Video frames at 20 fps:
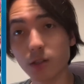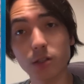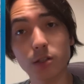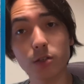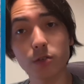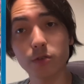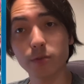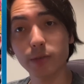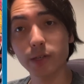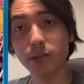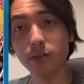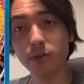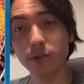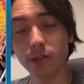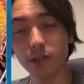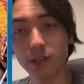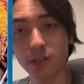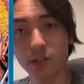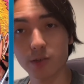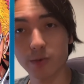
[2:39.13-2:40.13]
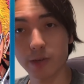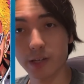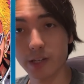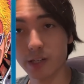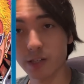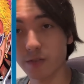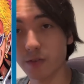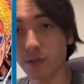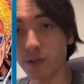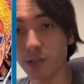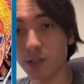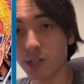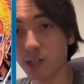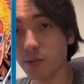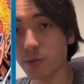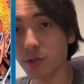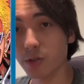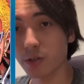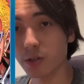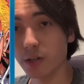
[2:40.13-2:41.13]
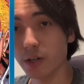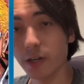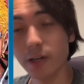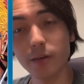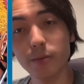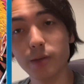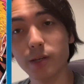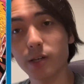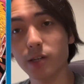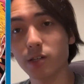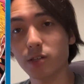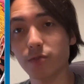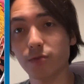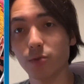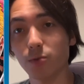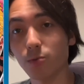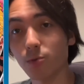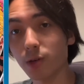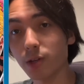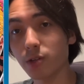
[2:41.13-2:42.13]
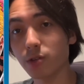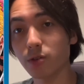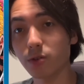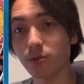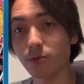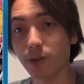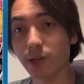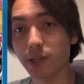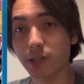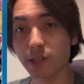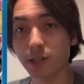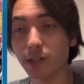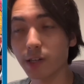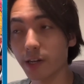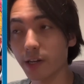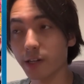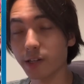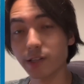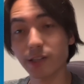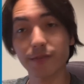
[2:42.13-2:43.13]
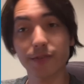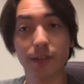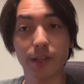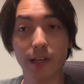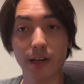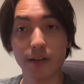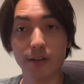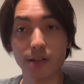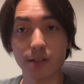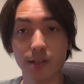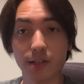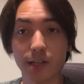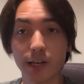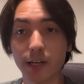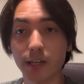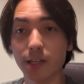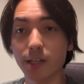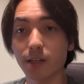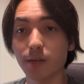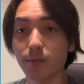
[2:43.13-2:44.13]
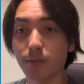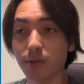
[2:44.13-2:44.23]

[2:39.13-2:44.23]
Doflamingo in this way is very similar, because for 1 dong rested and a 7,000 attack, he can